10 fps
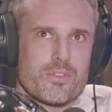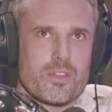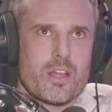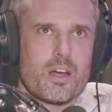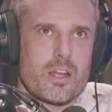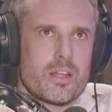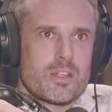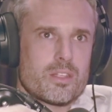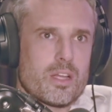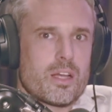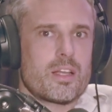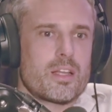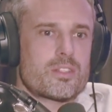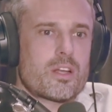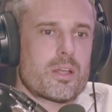the audience,
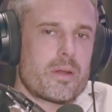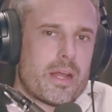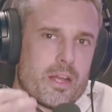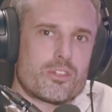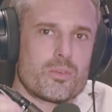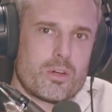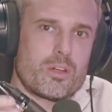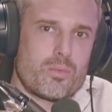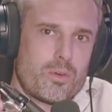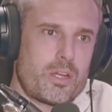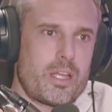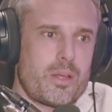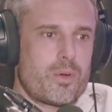he's talking about Andrew Woody,